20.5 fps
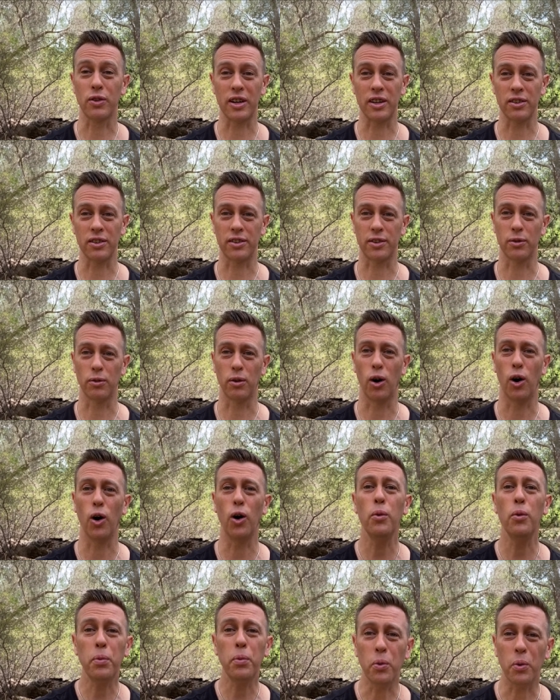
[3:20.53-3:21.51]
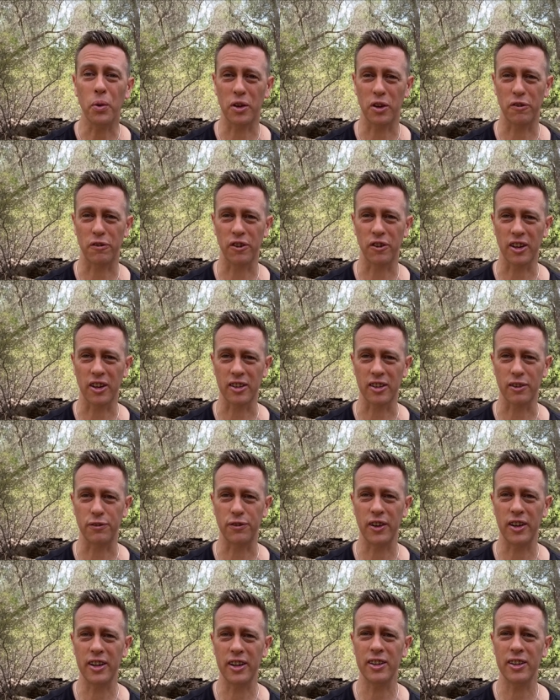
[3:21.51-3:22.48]
reinstill hope when you're feeling
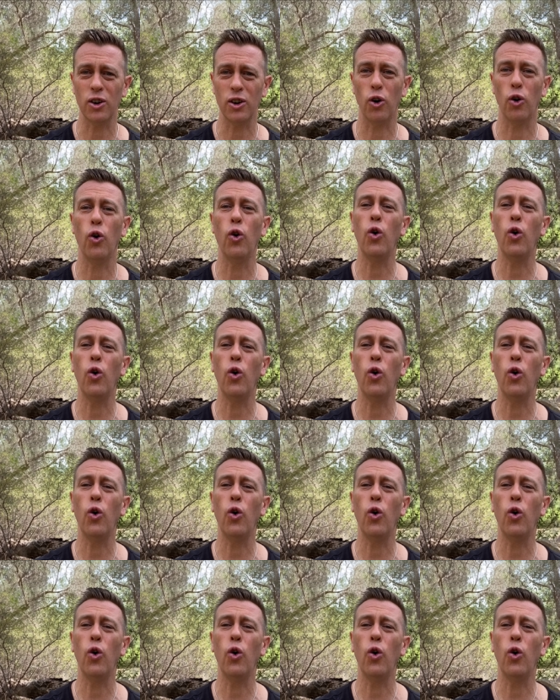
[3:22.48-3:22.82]
defeated,